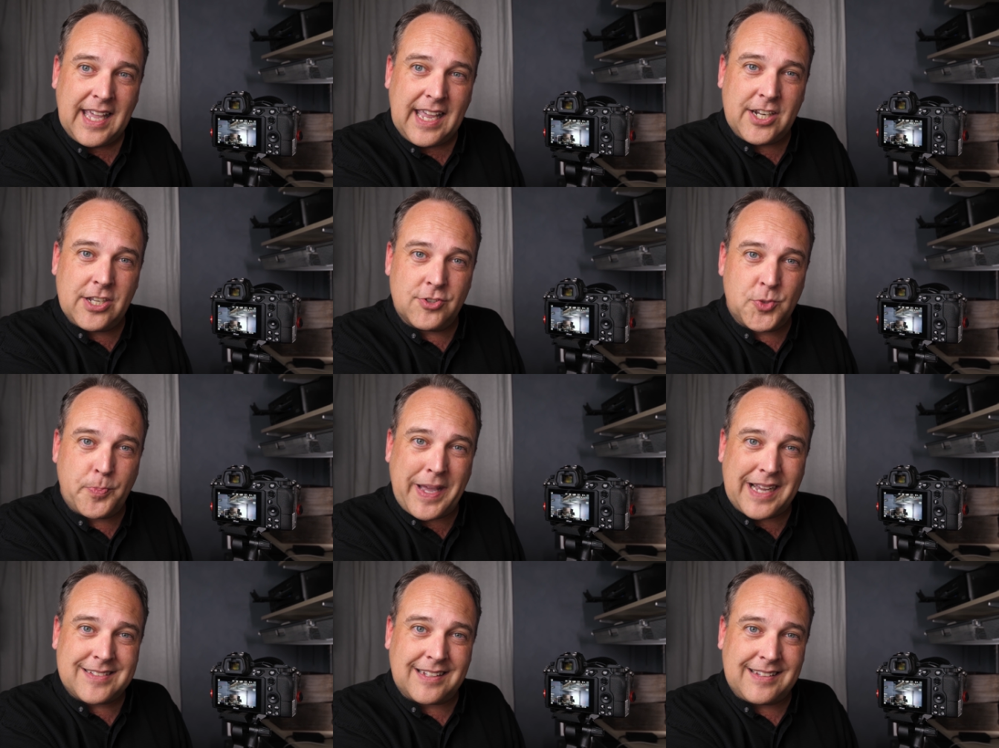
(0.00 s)
it goes
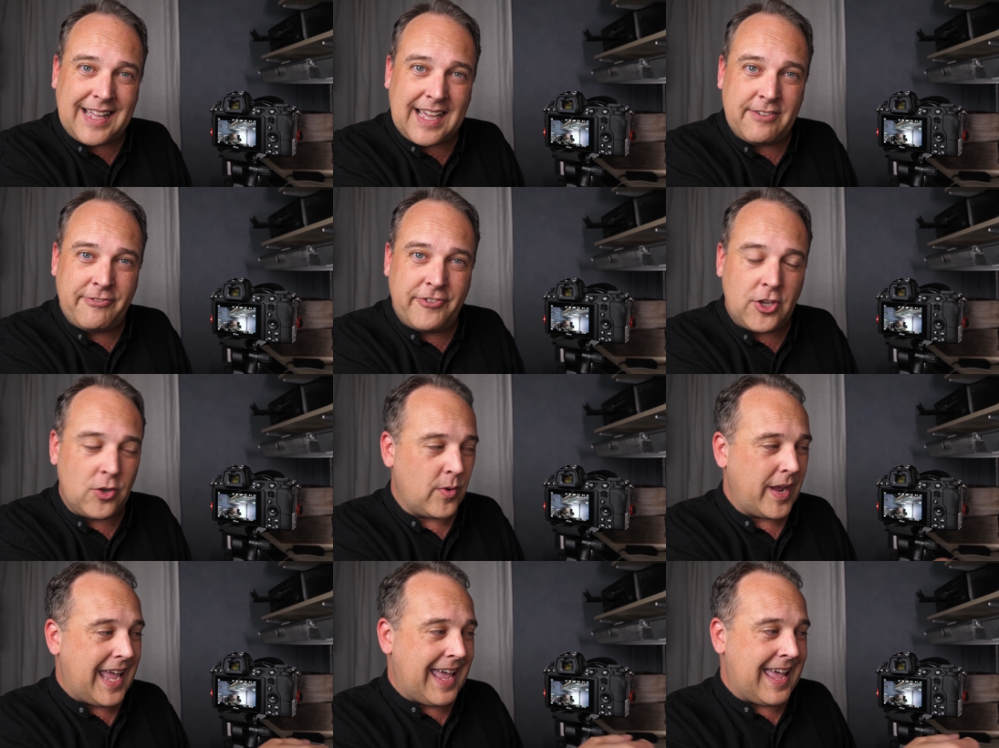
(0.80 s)
back to live
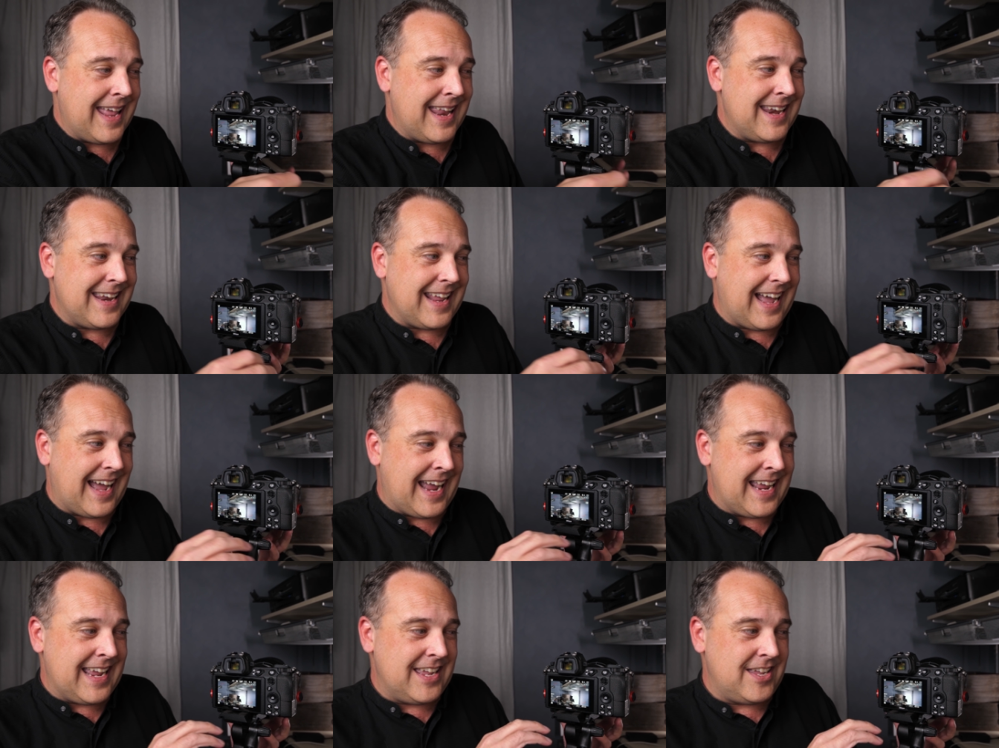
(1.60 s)
view. And
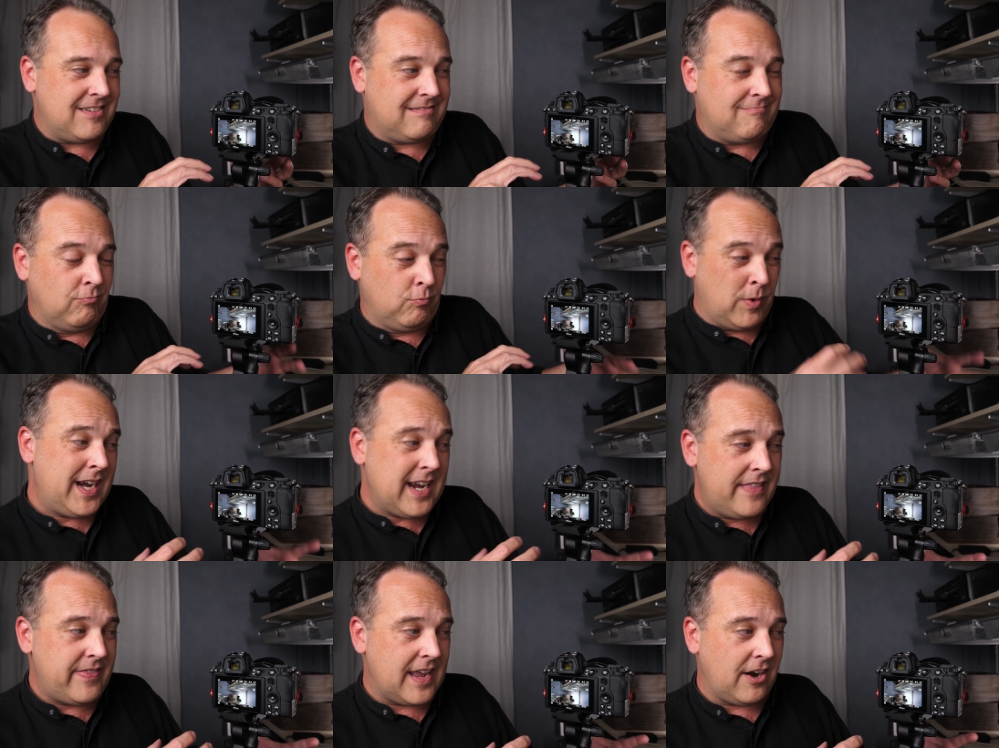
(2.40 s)
I
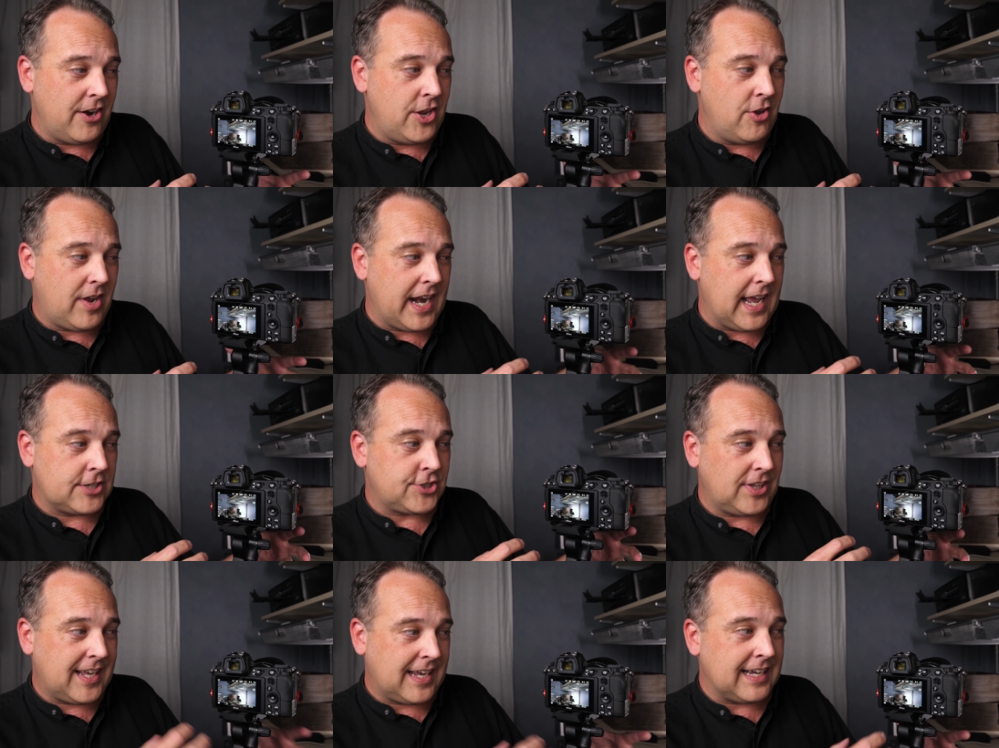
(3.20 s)
went in there and you can
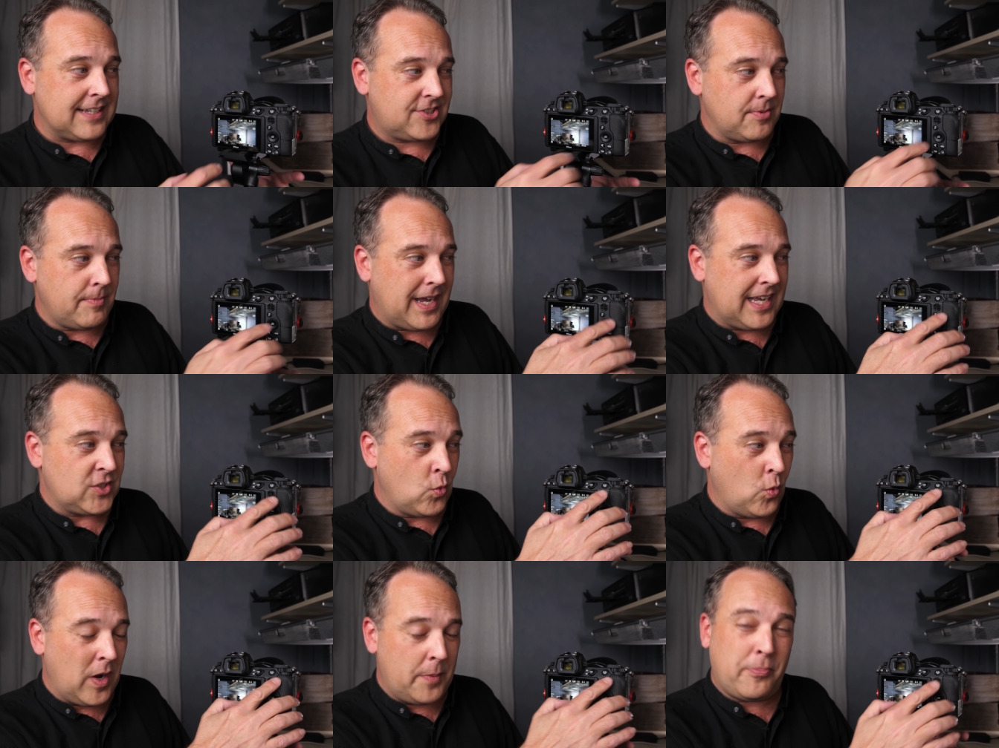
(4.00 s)
actually
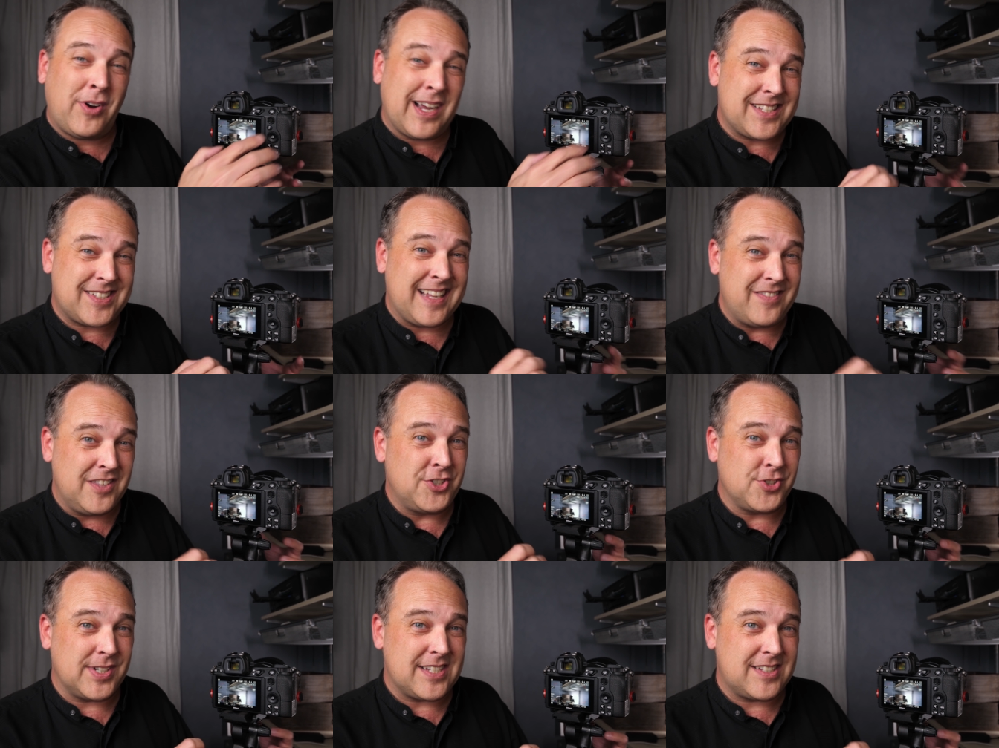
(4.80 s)
customize what pressing
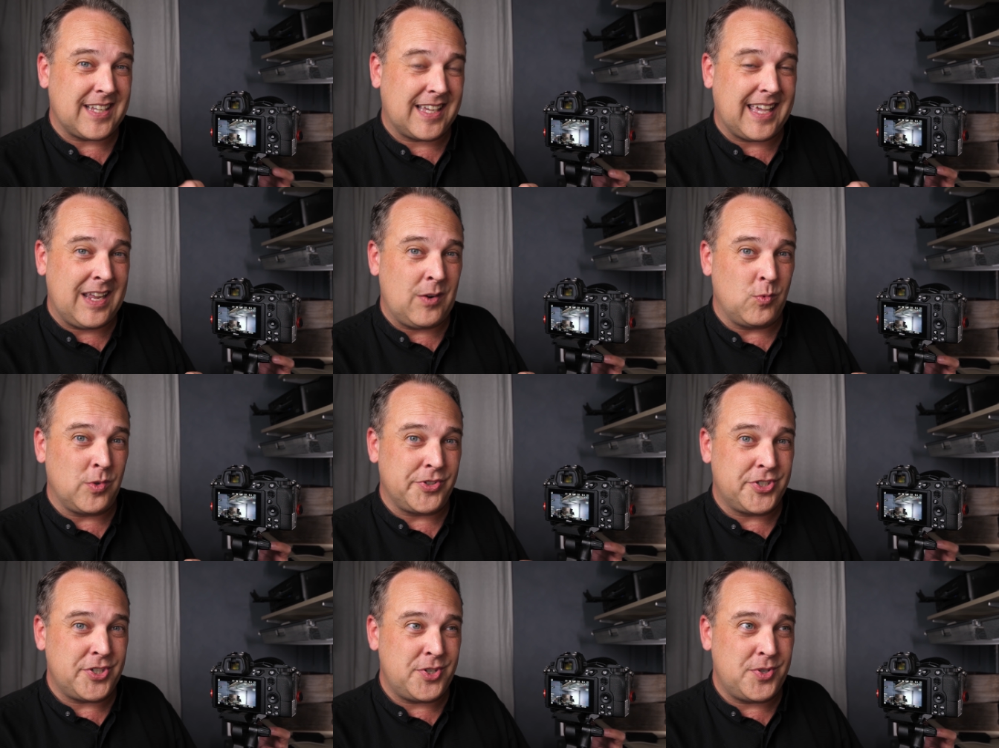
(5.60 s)
the joystick in
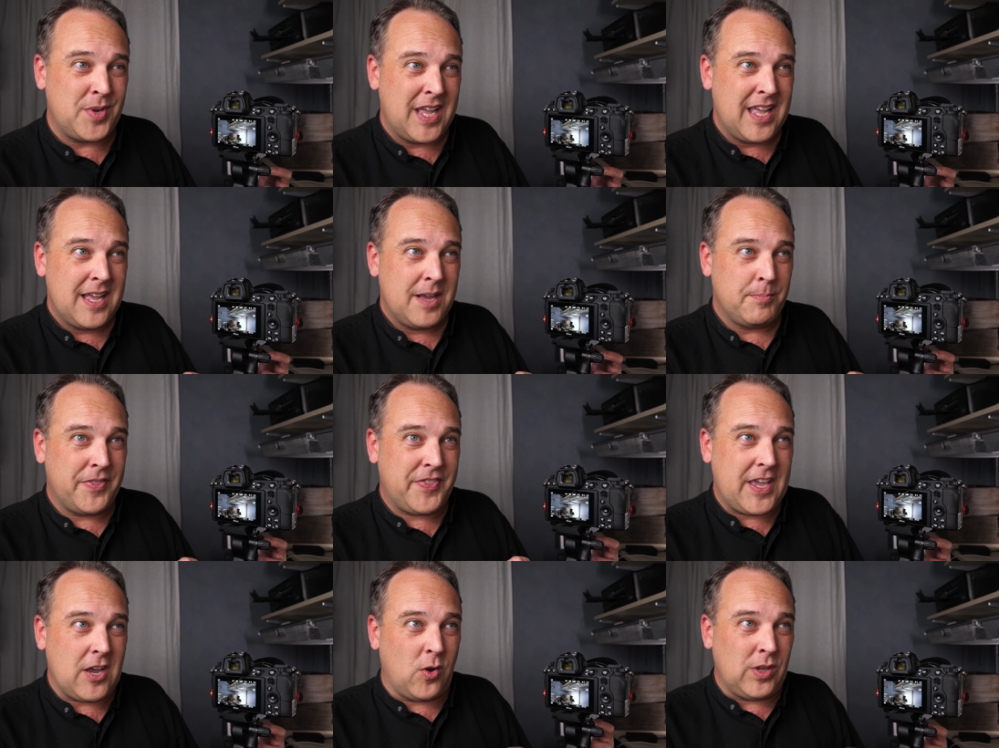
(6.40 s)
will do,
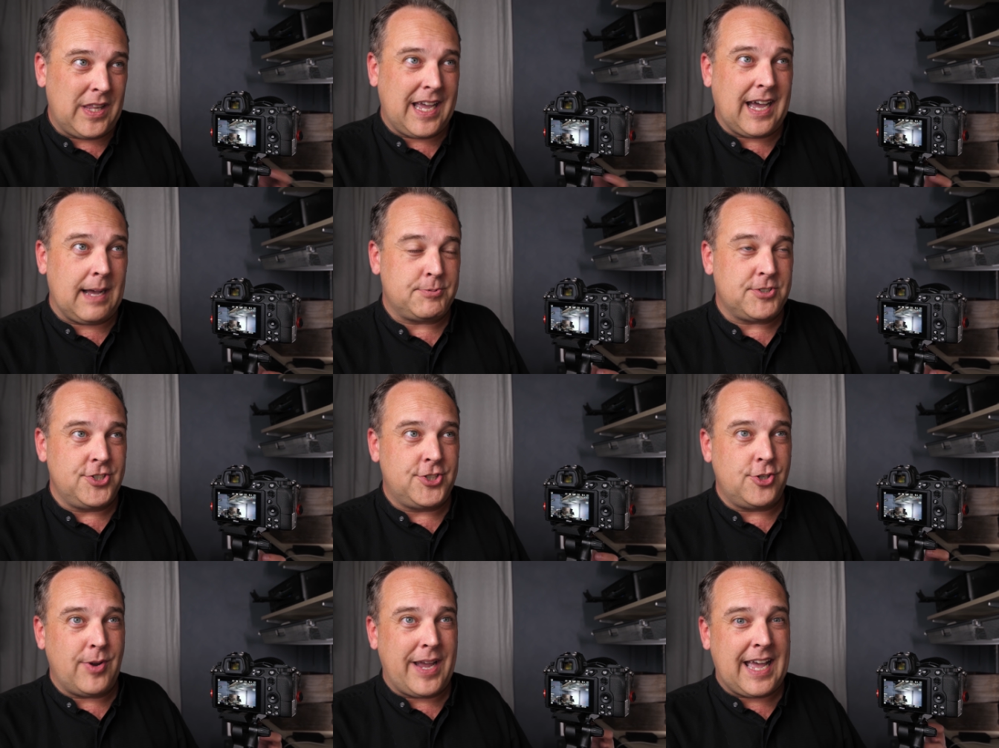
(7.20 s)
but the only
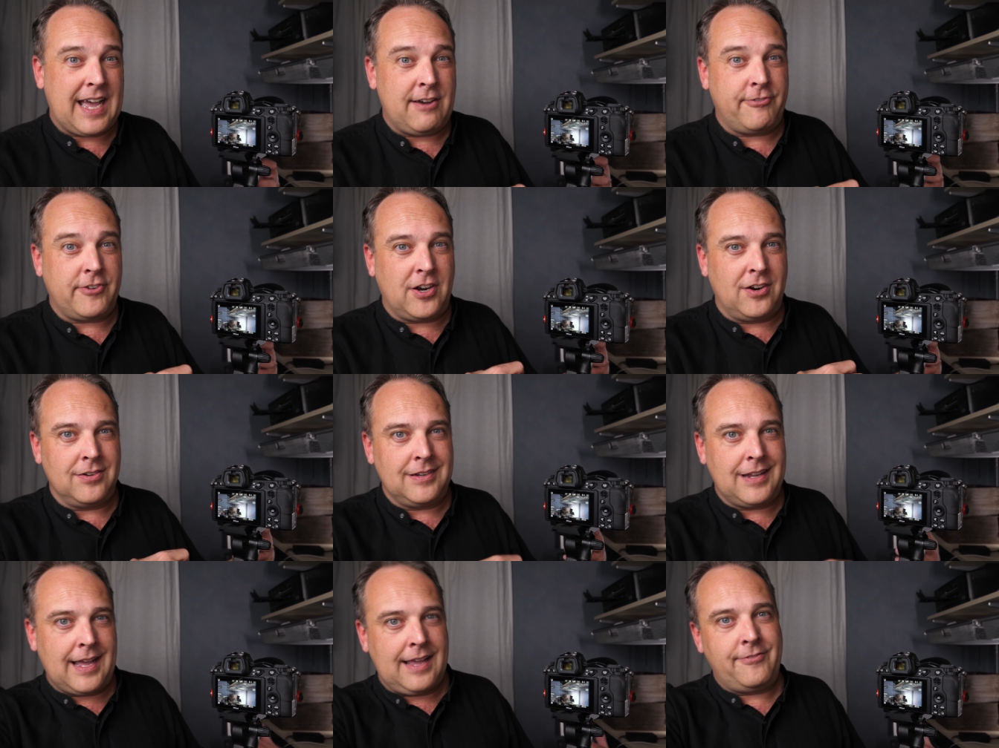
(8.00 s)
options you have
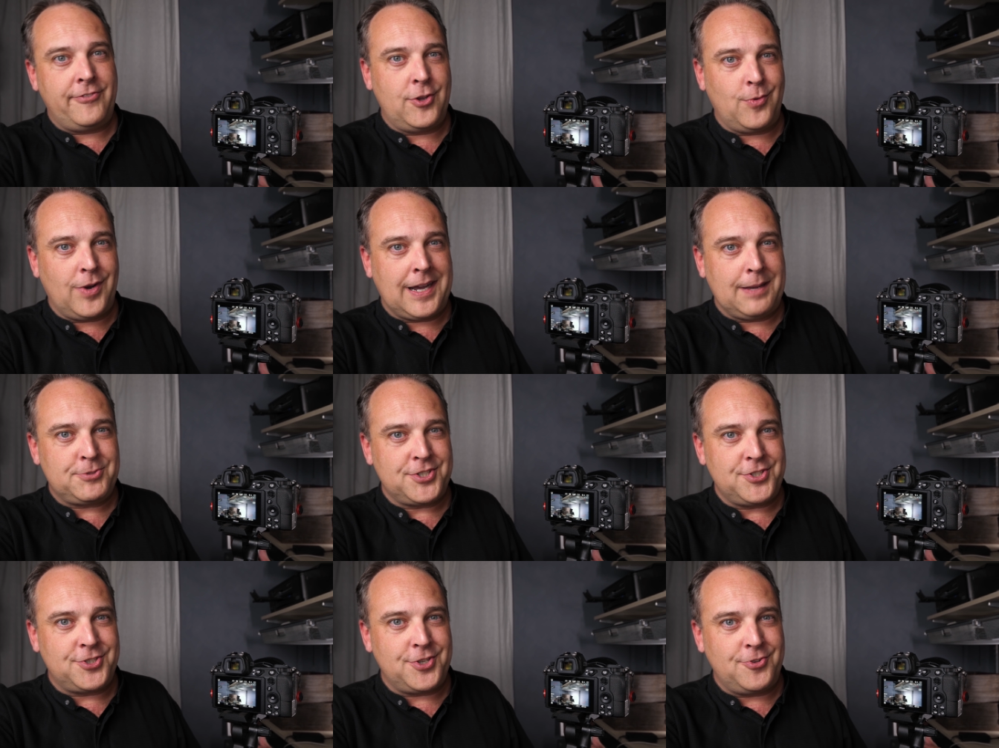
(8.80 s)
are live view options.